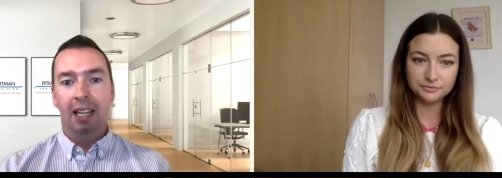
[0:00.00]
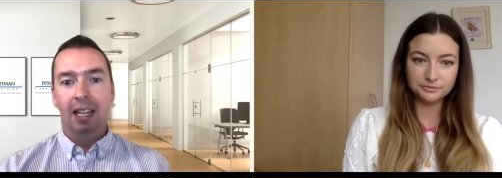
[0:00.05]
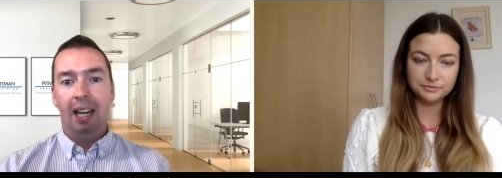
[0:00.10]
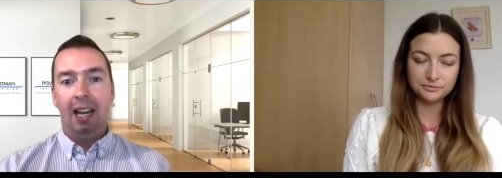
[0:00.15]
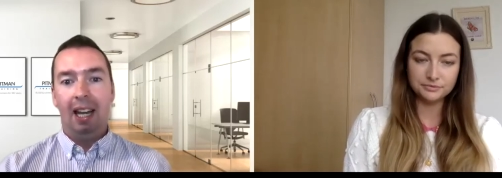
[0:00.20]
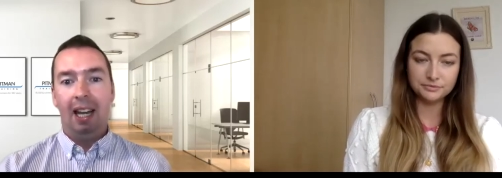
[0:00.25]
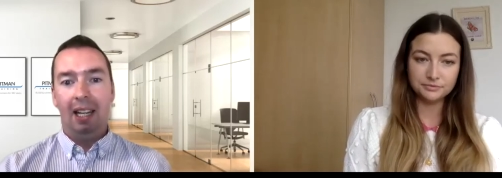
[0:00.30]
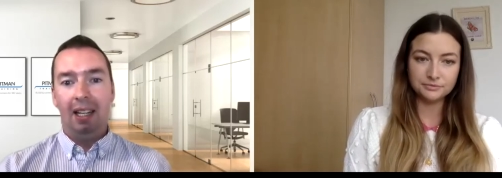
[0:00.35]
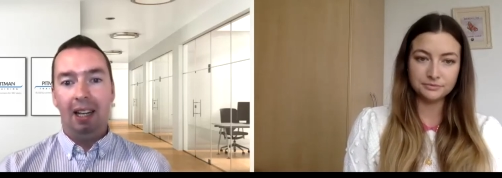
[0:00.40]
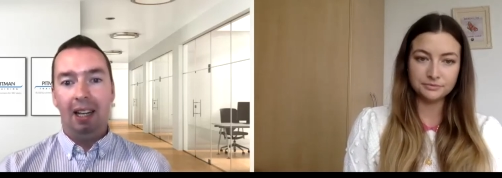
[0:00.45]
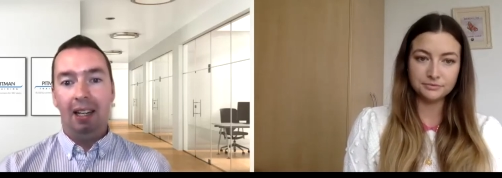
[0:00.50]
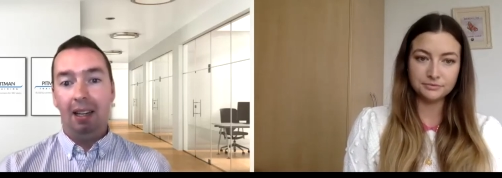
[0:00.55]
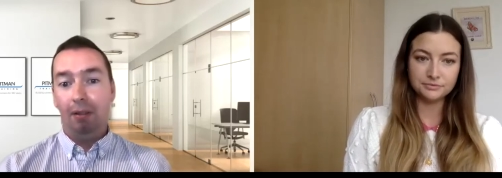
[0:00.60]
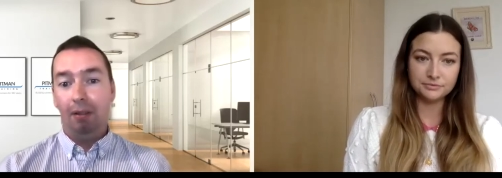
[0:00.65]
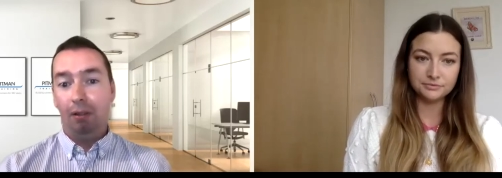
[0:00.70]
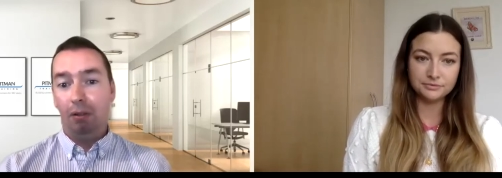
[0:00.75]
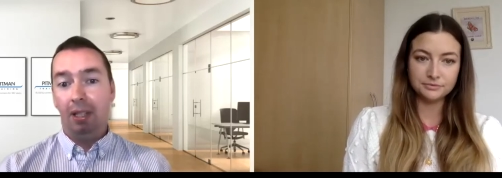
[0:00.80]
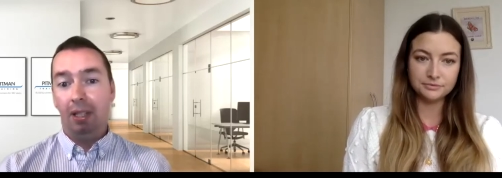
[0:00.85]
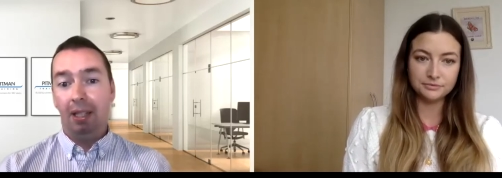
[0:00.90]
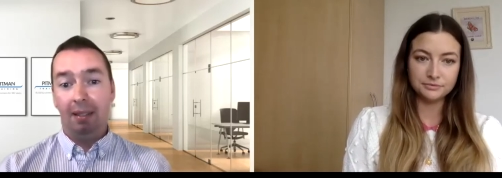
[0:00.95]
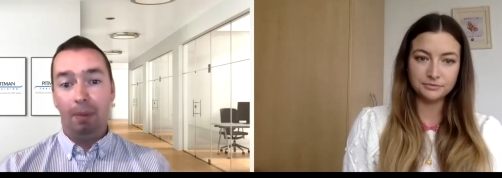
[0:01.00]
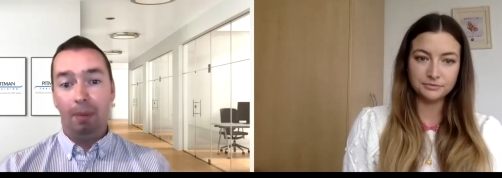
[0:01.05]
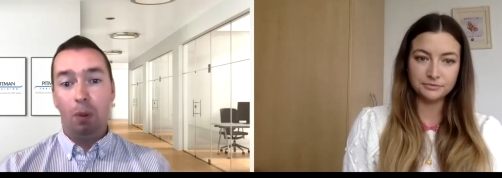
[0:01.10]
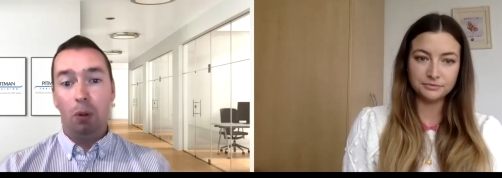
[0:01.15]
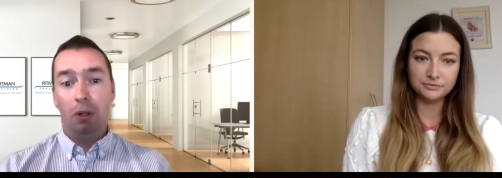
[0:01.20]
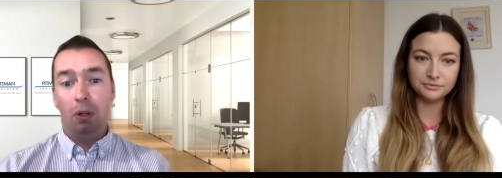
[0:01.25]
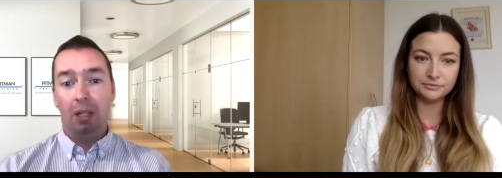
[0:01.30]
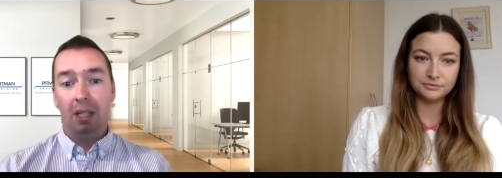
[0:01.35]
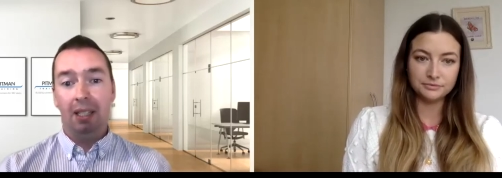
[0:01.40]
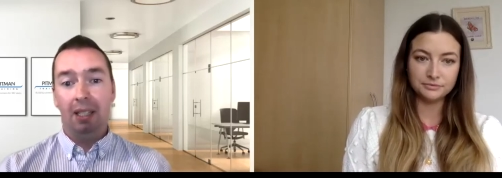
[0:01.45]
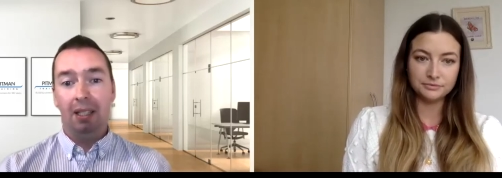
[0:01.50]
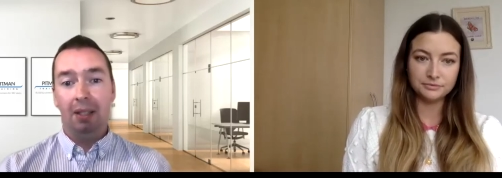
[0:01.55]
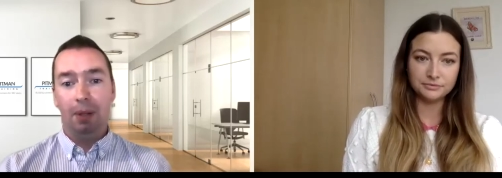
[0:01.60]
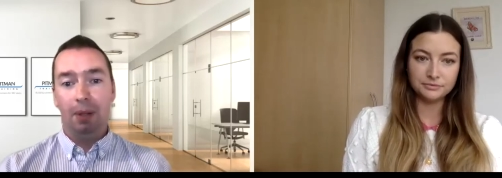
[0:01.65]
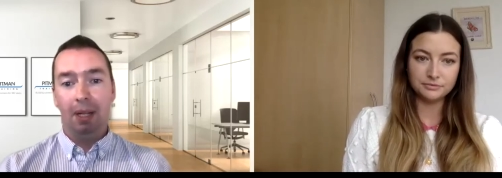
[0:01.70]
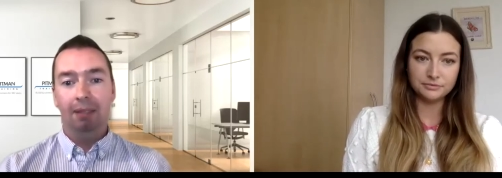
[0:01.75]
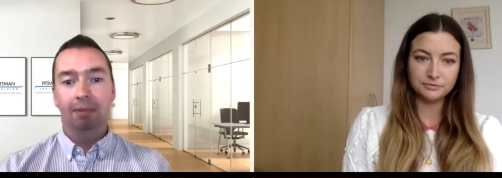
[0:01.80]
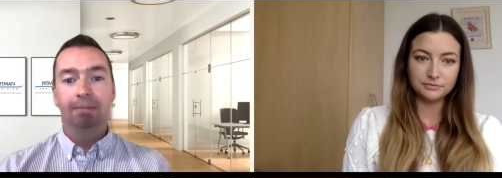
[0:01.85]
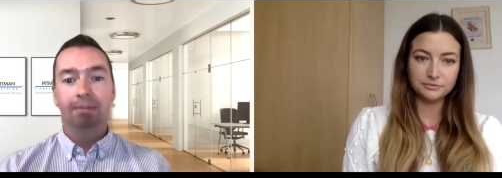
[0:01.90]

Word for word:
Speaker 1: and, and everyone that's supporting it as well.